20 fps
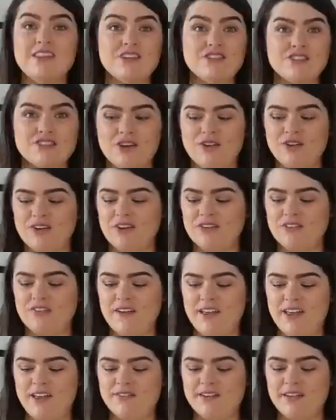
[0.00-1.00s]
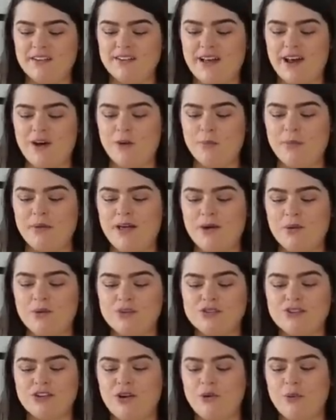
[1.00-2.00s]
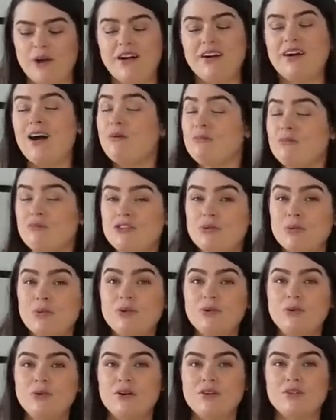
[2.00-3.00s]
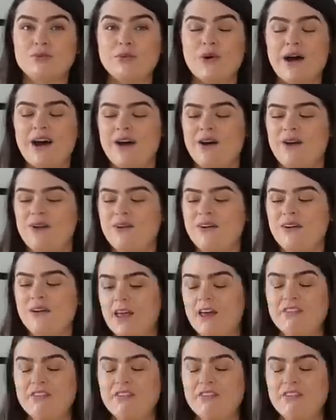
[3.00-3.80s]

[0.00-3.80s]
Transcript: They're so good for evenings out, but they're also quite comfortable as well.